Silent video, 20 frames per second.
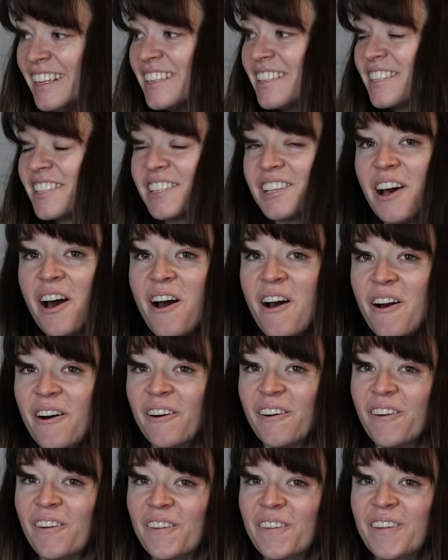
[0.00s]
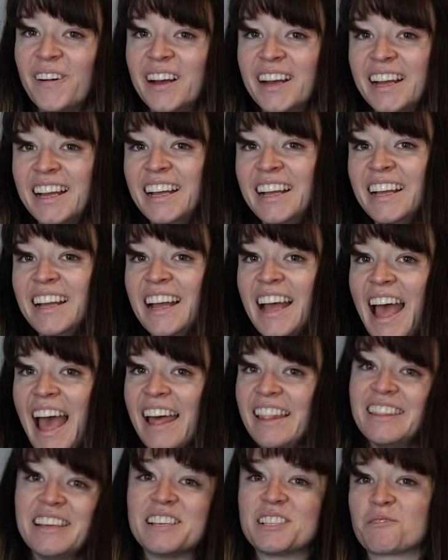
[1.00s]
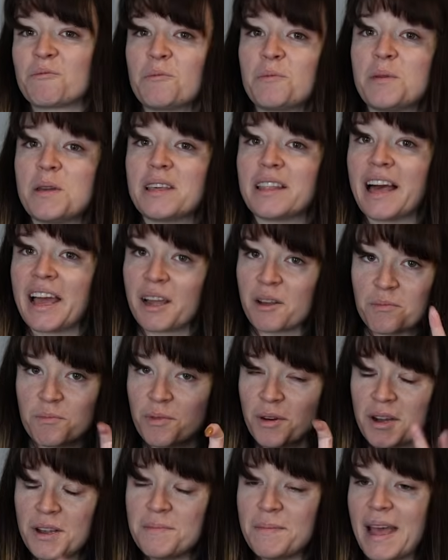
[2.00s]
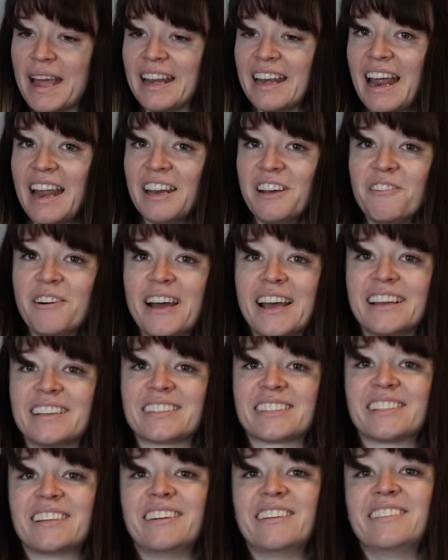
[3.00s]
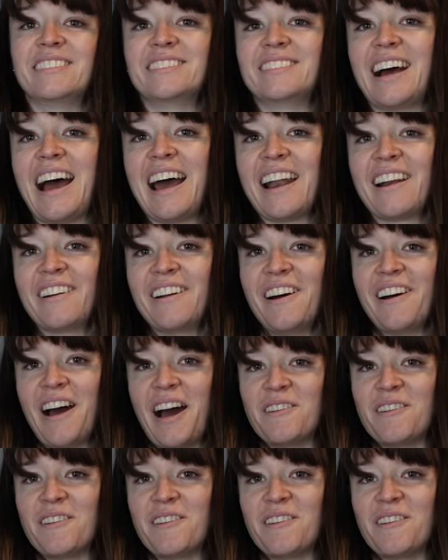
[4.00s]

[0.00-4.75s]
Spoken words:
so, and these would be like pre-made anyway, so I don't know.